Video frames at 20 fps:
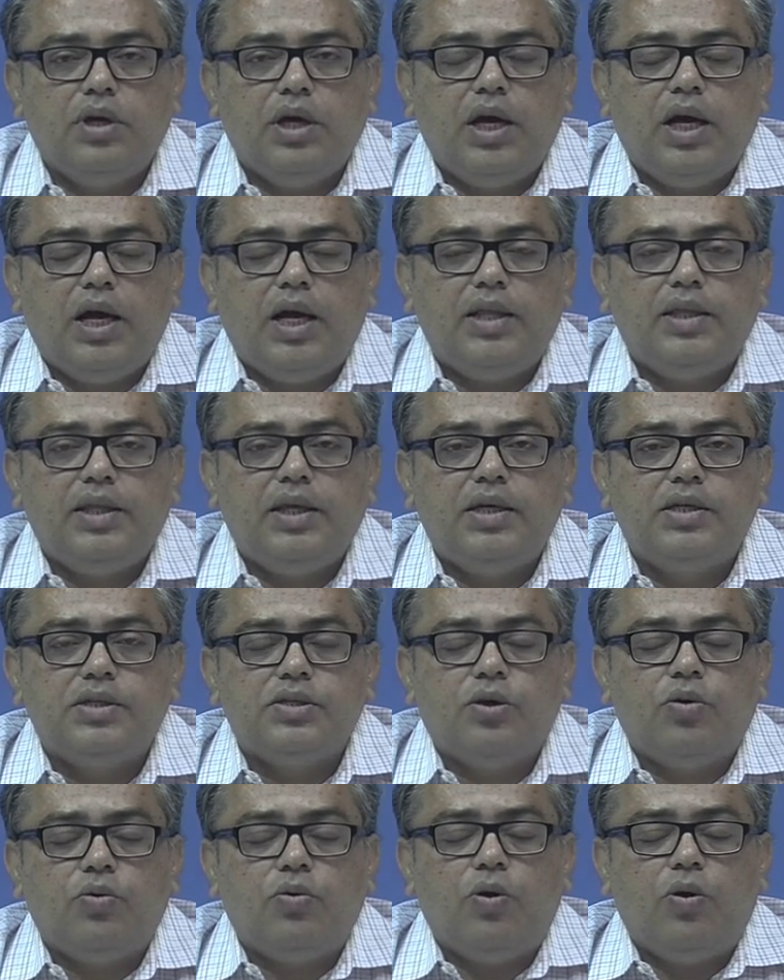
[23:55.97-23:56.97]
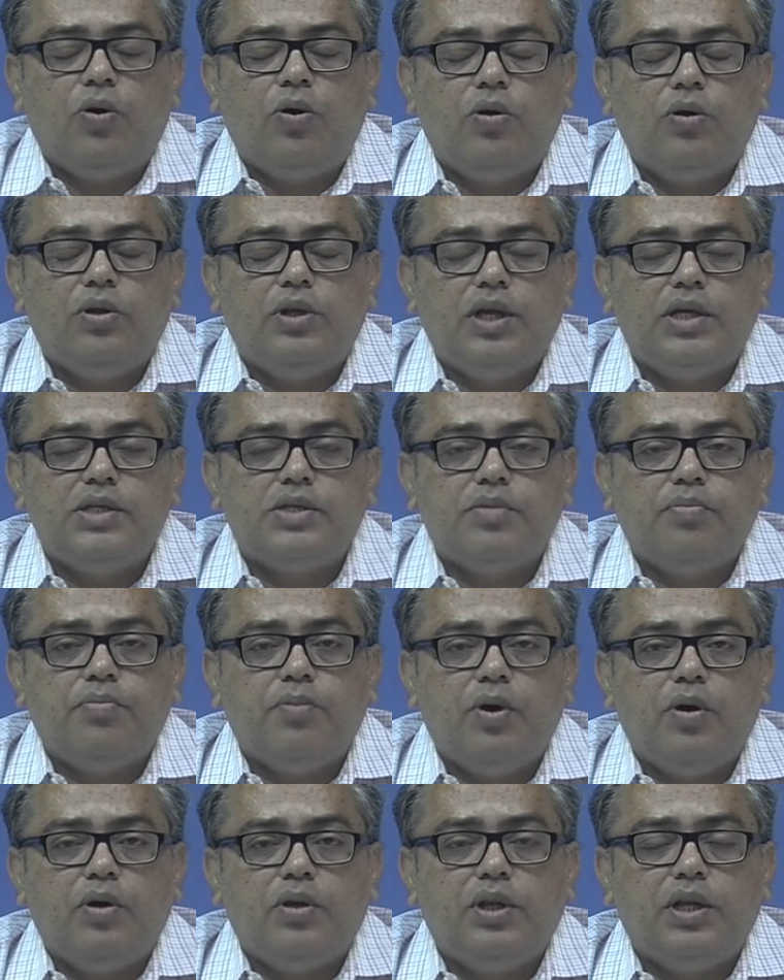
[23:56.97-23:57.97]
and there is a
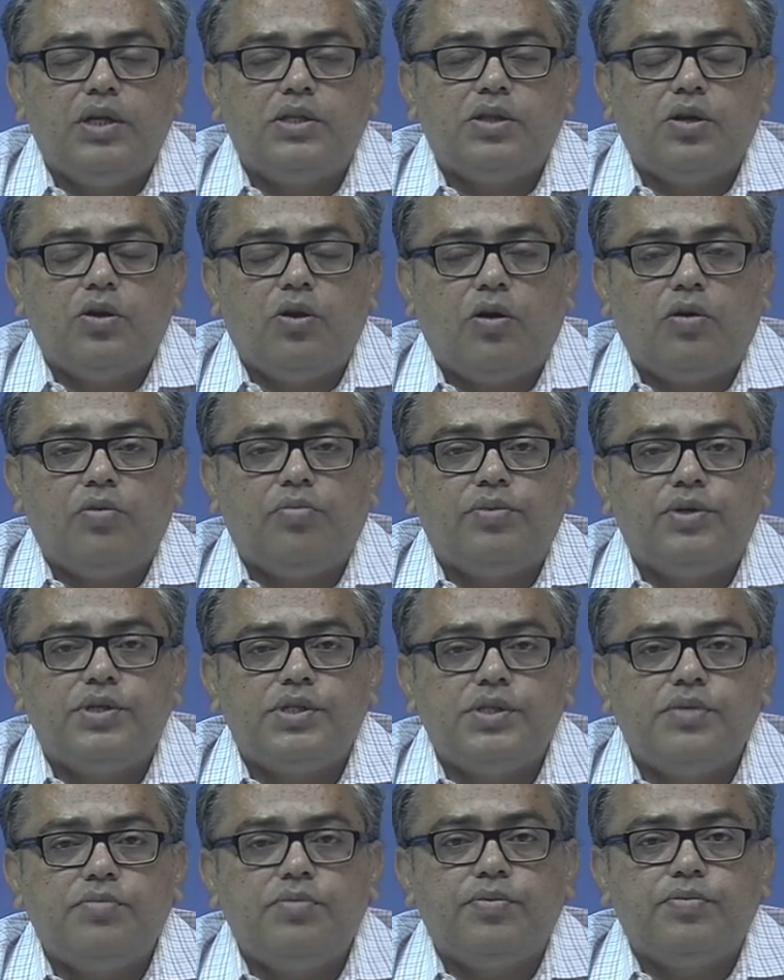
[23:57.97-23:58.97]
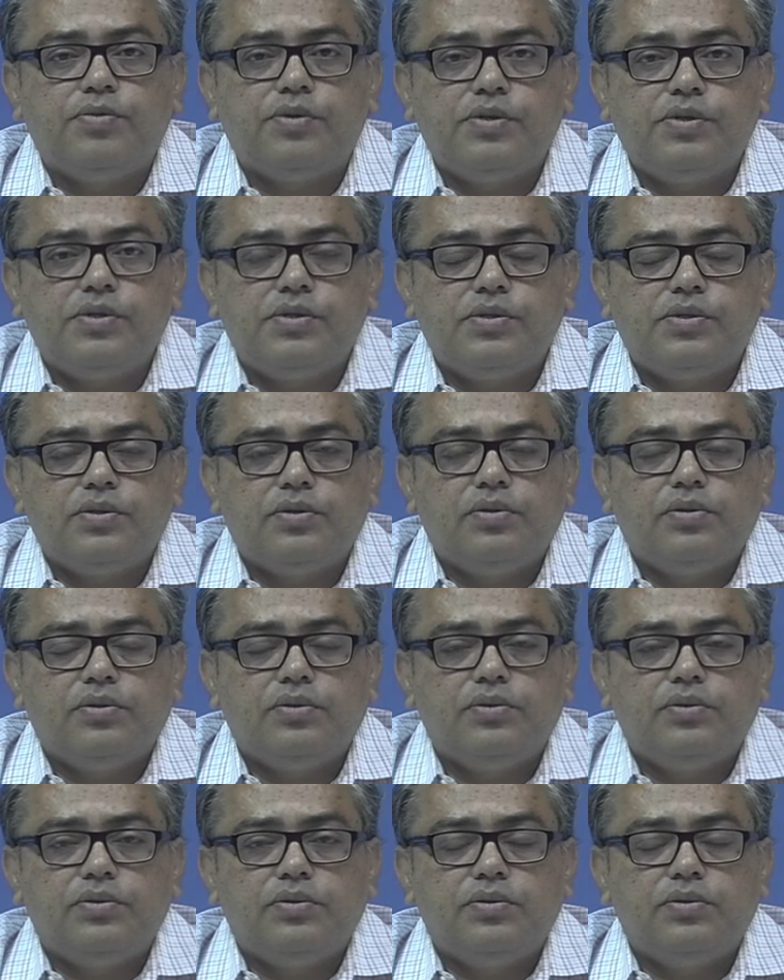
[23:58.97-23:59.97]
lot of receivables
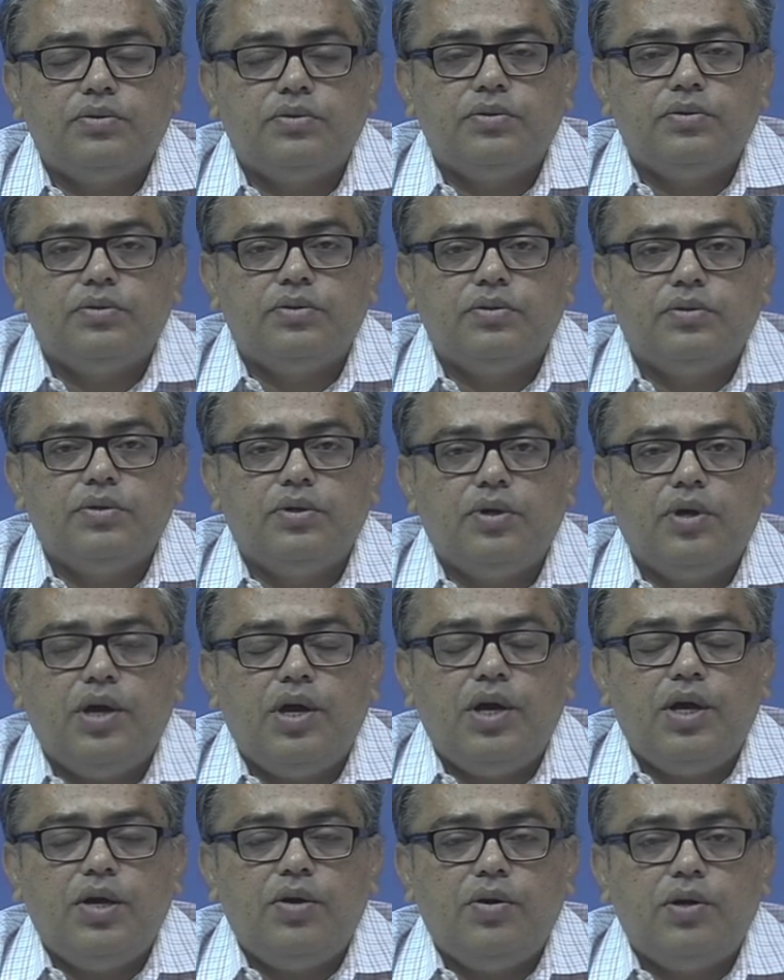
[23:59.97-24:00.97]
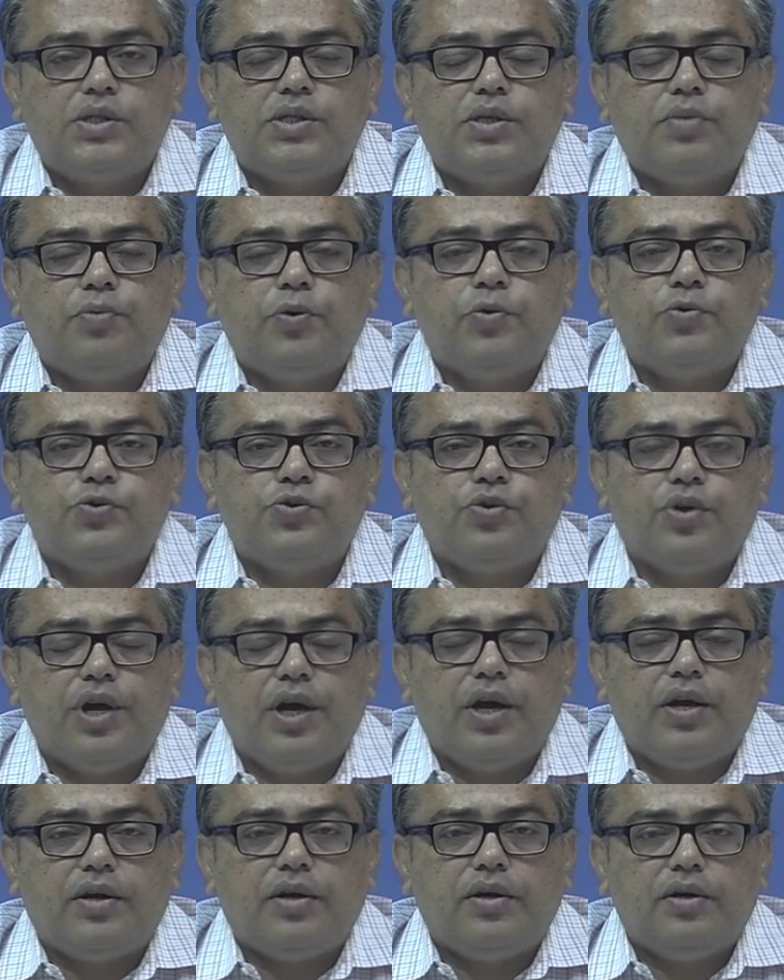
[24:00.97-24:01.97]
you are supposed to
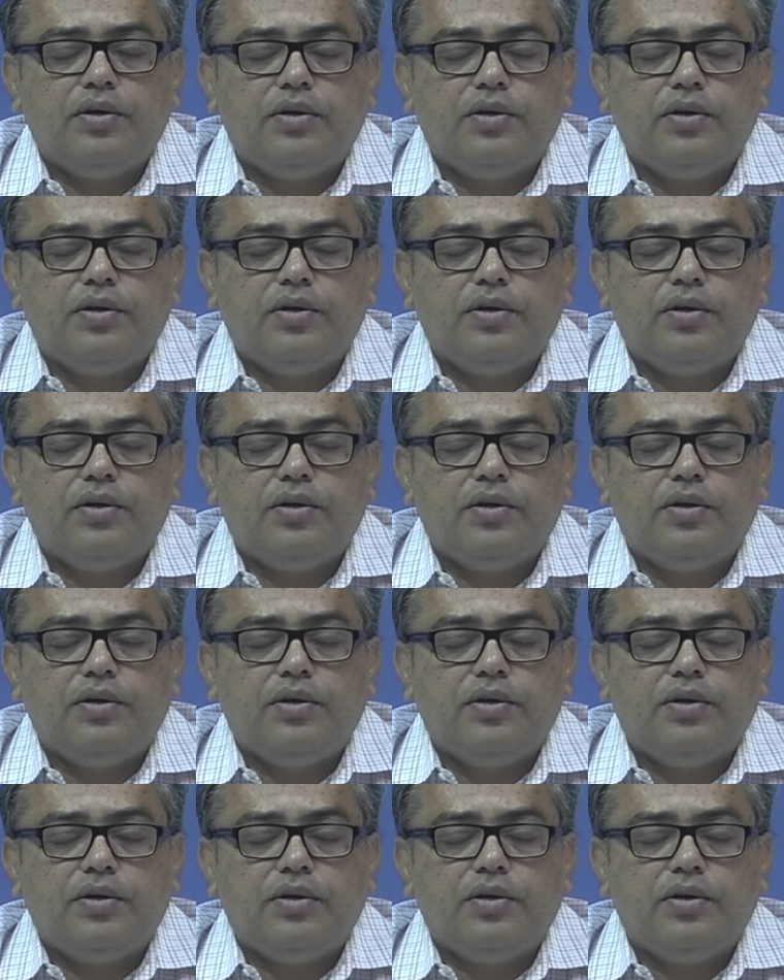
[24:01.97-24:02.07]
get,